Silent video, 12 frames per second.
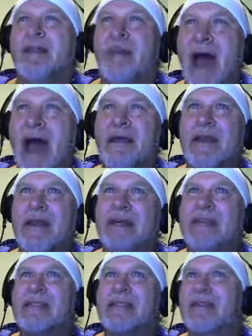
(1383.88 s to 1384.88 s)
That
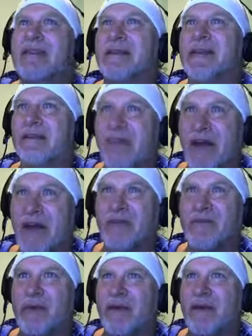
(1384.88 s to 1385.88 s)
is the
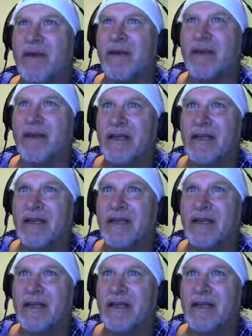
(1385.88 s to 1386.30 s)
federal building.